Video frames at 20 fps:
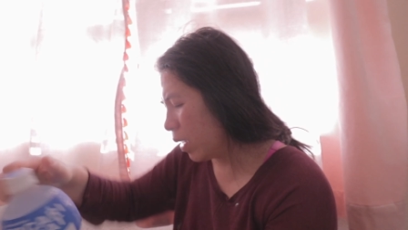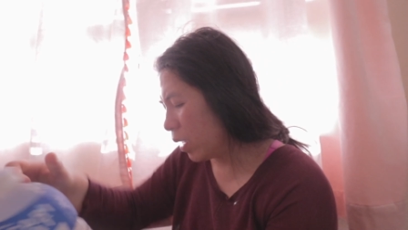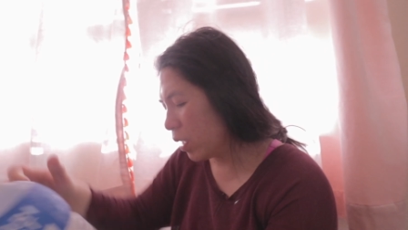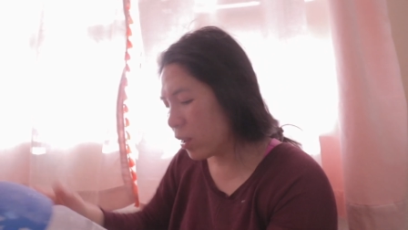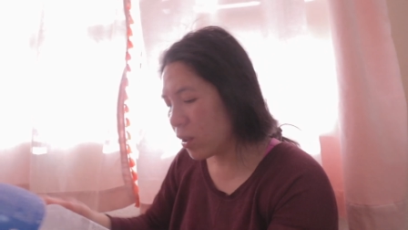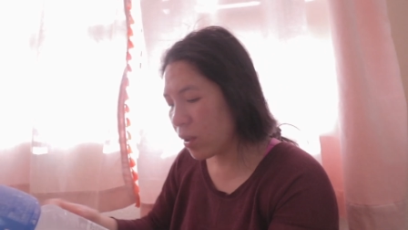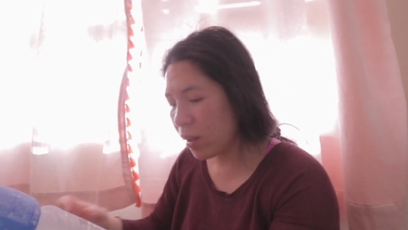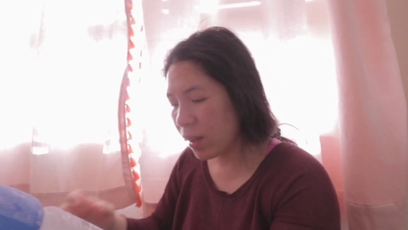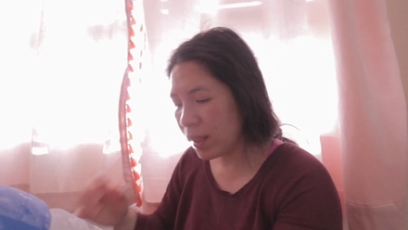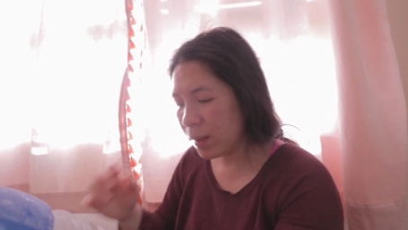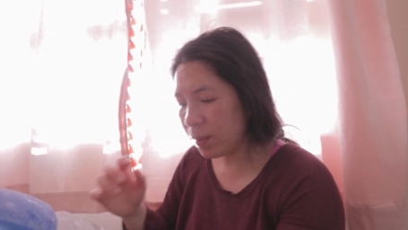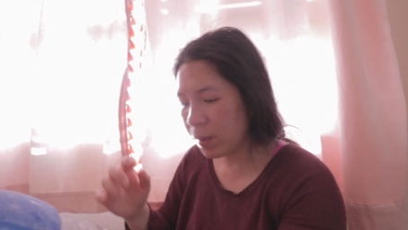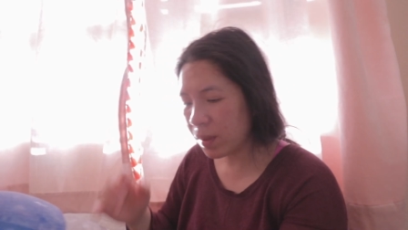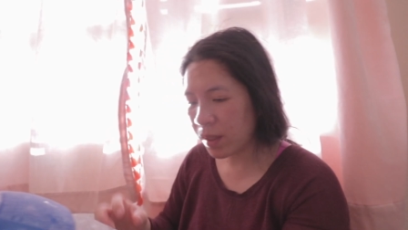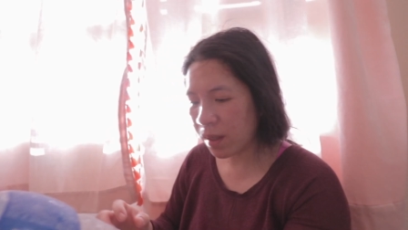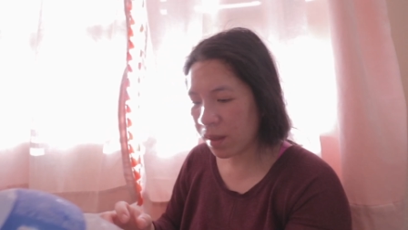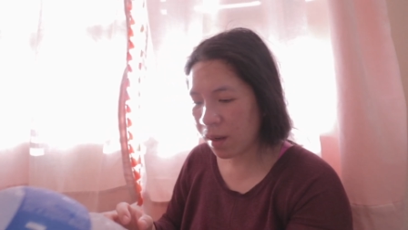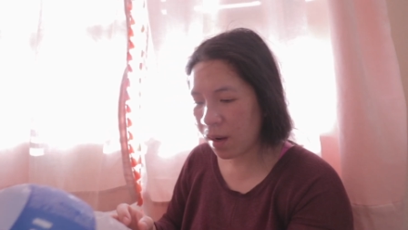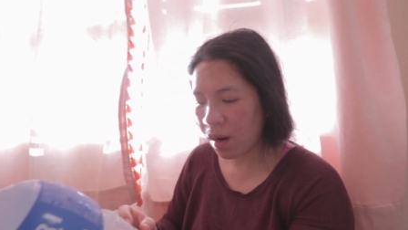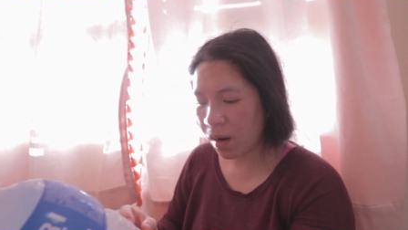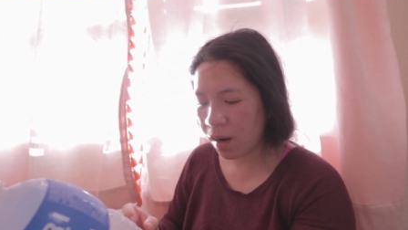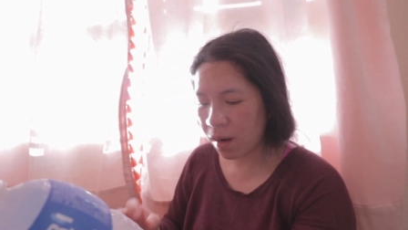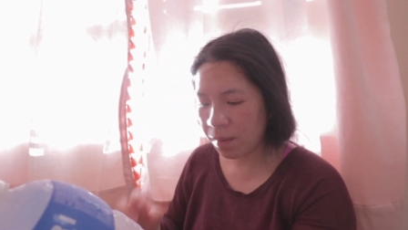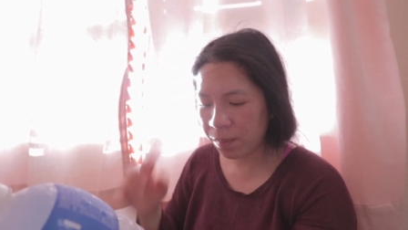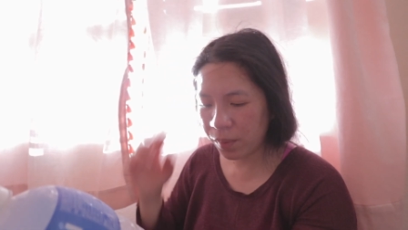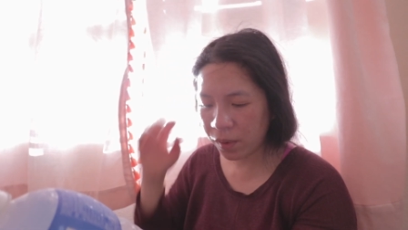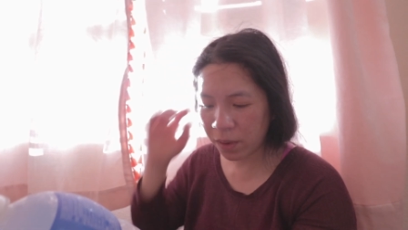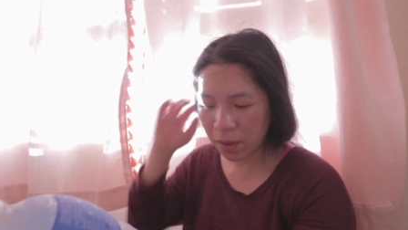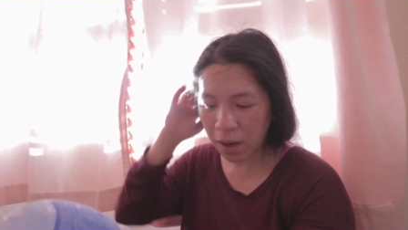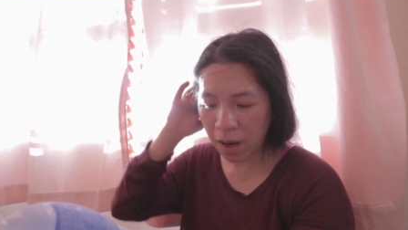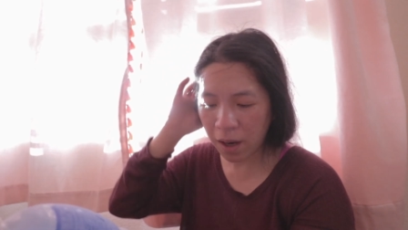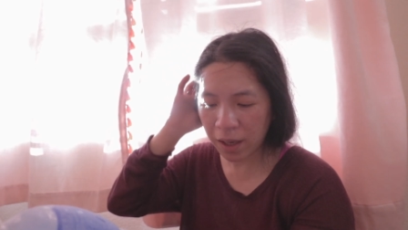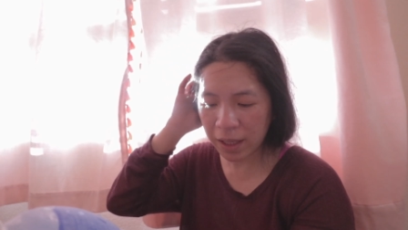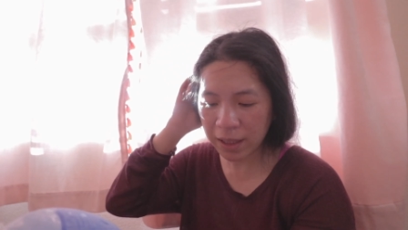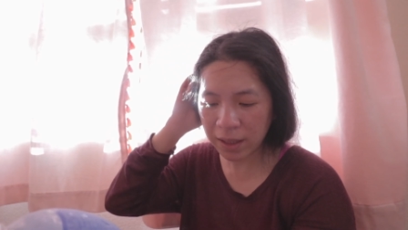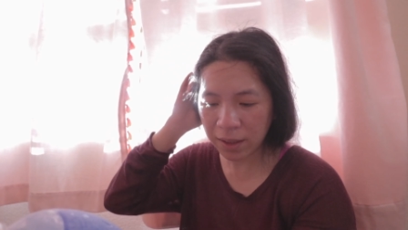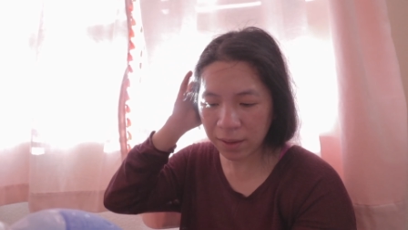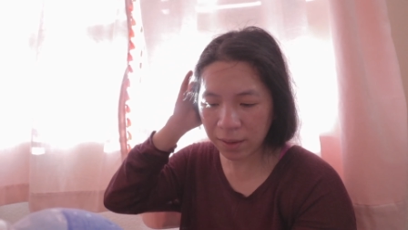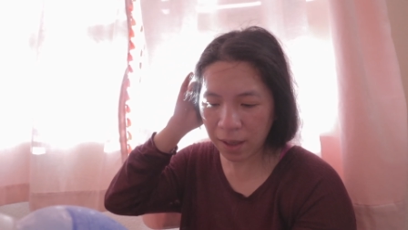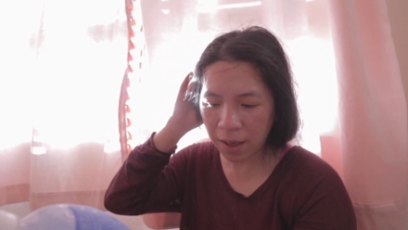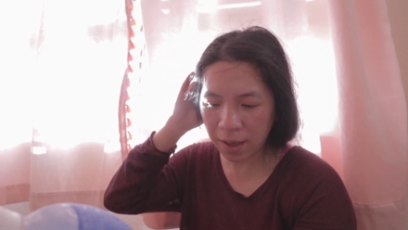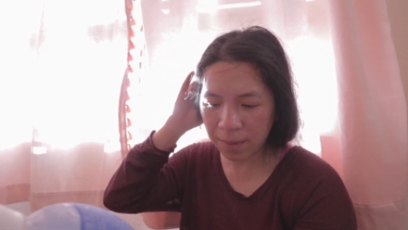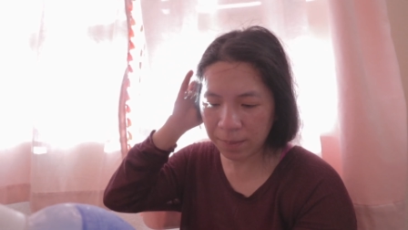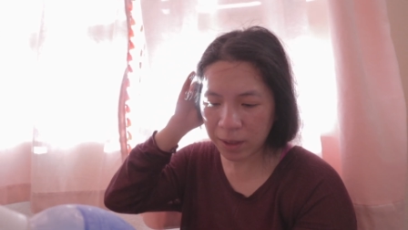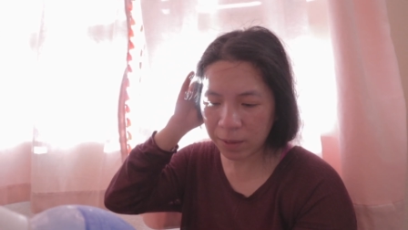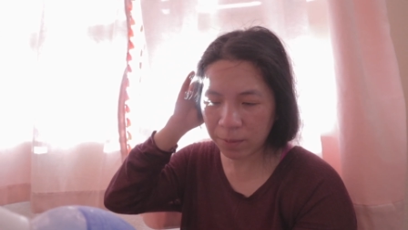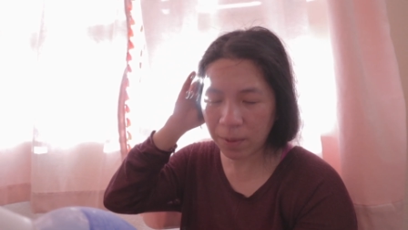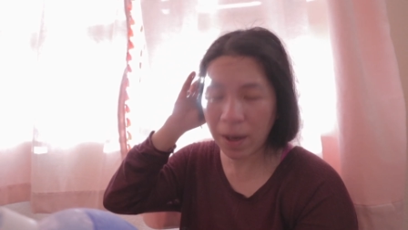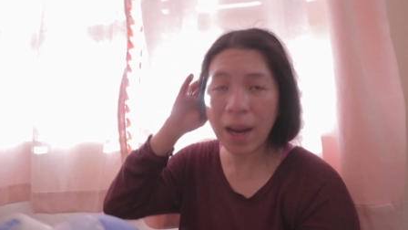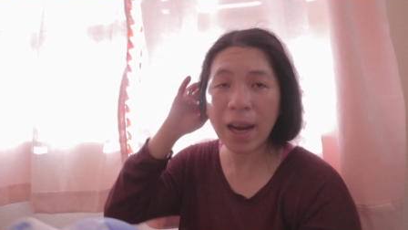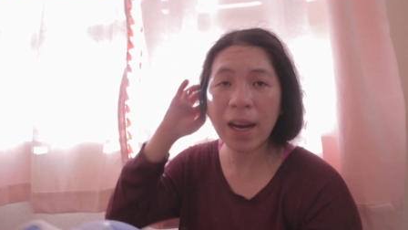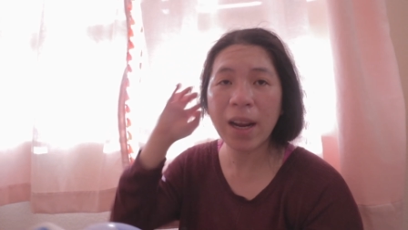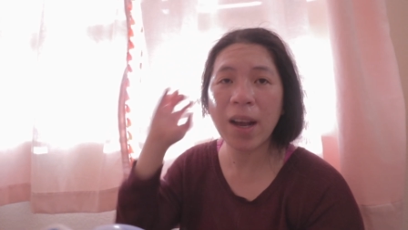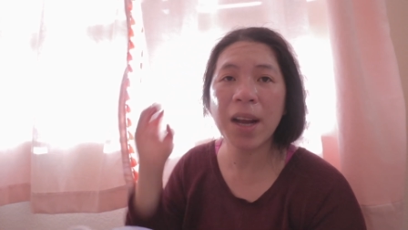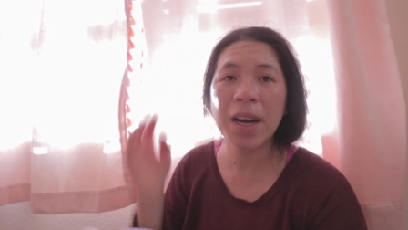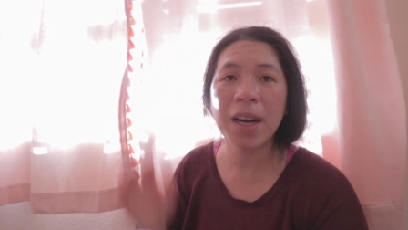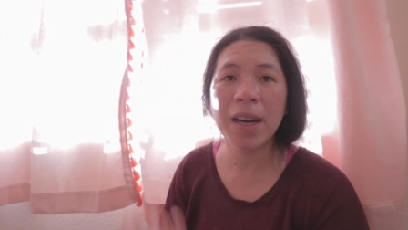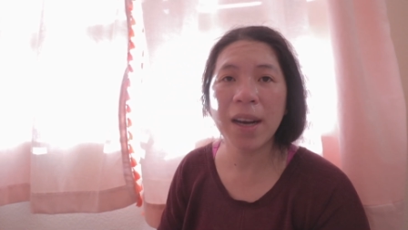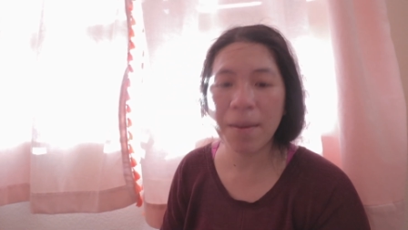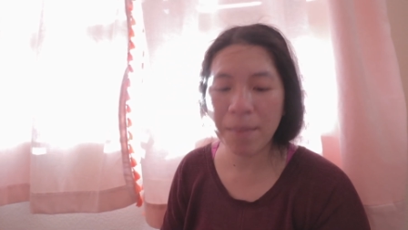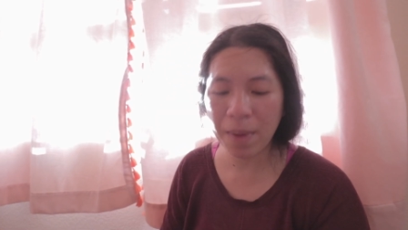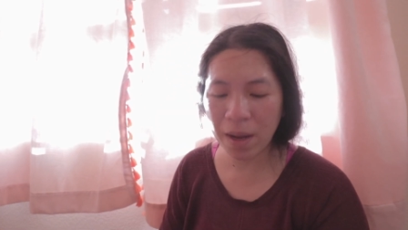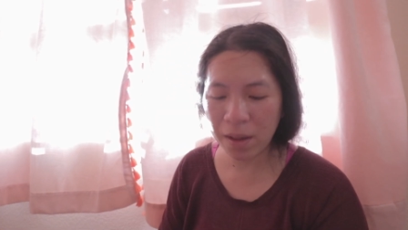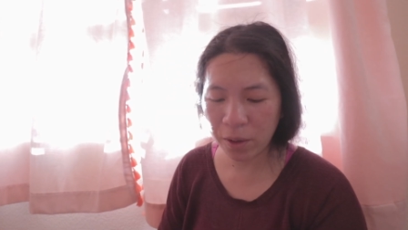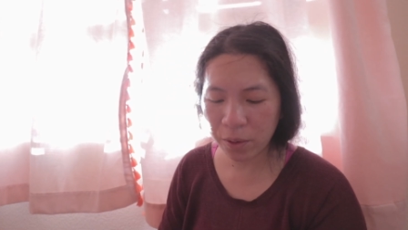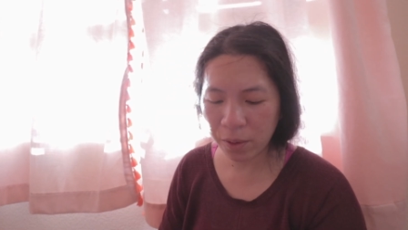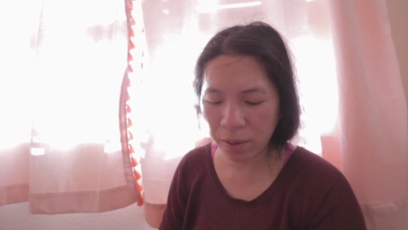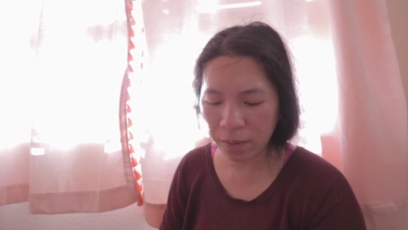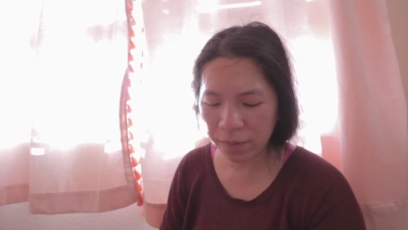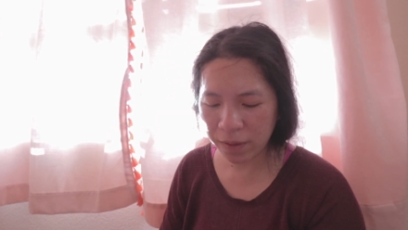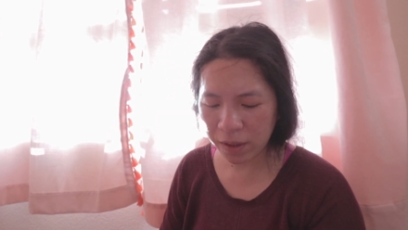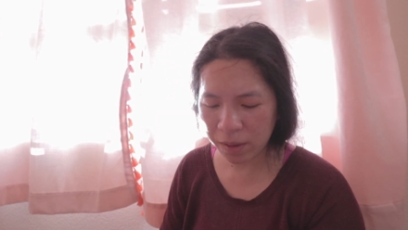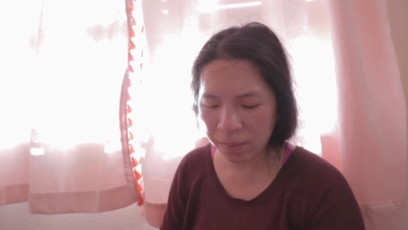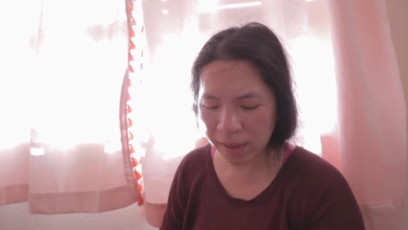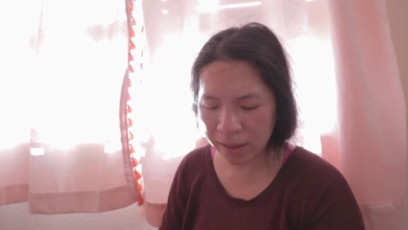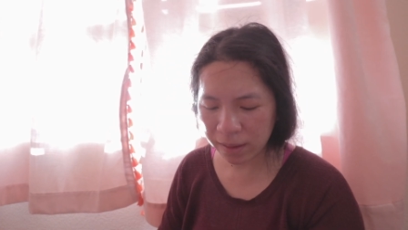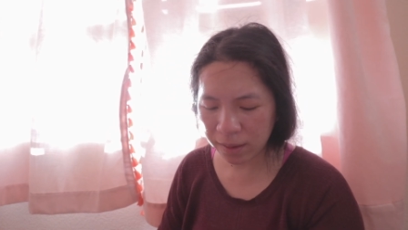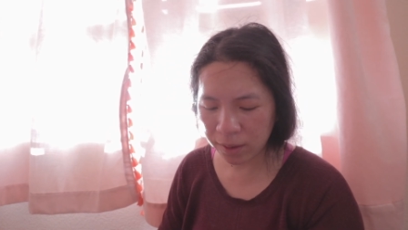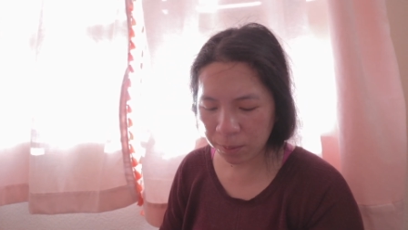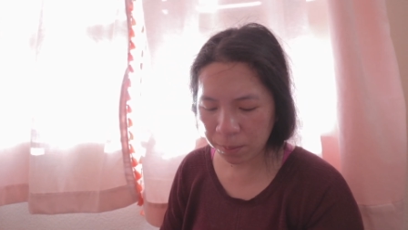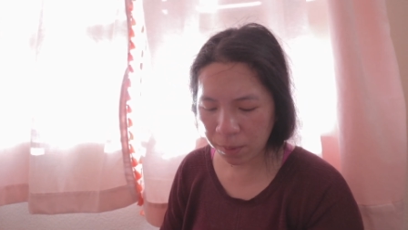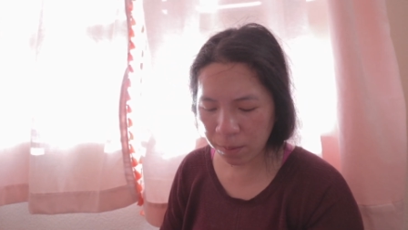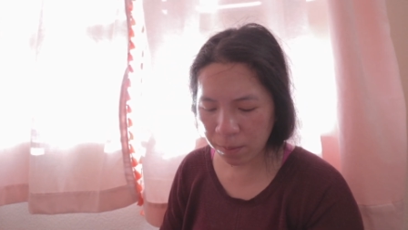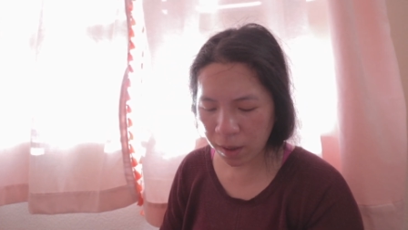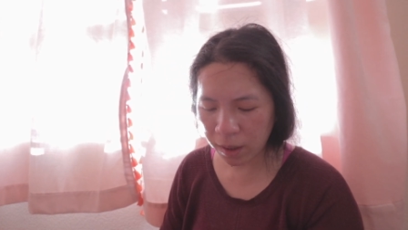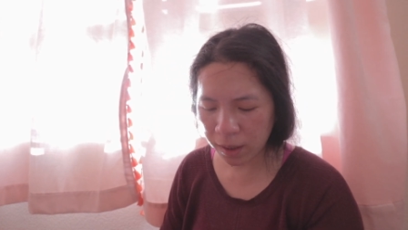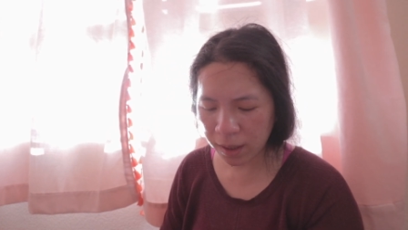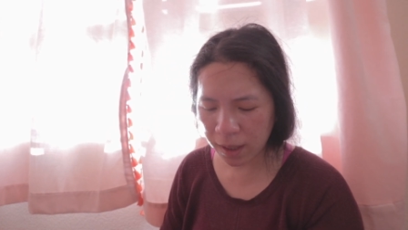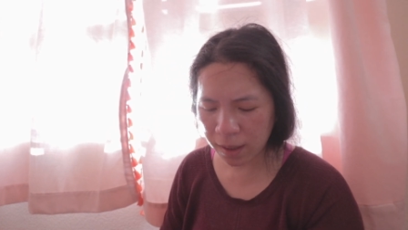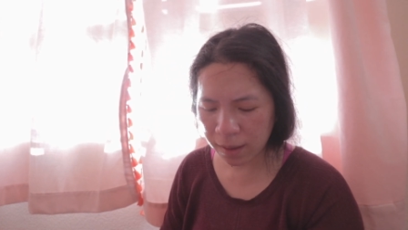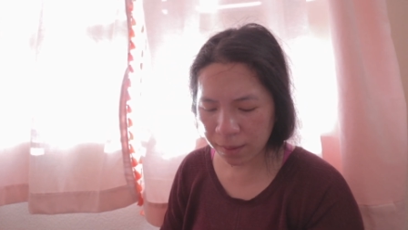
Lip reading: So this Pocari Sweat, I got it at my local Vietnamese supermarket.